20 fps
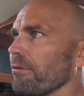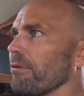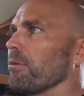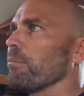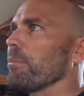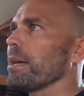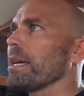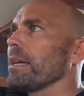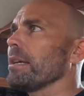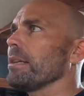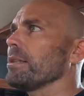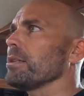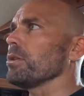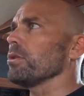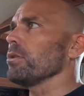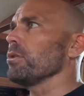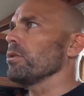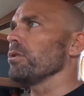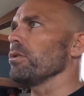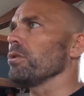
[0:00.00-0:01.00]
for me
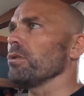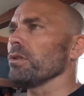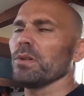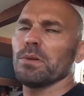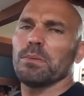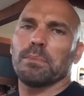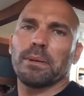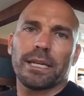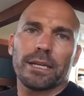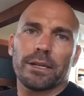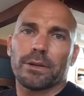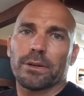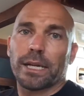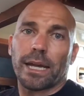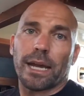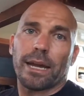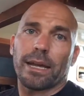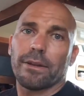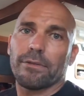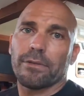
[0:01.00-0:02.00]
to be
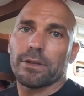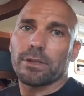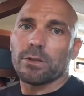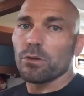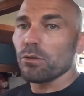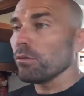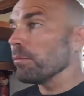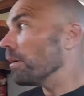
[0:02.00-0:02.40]
creative and do all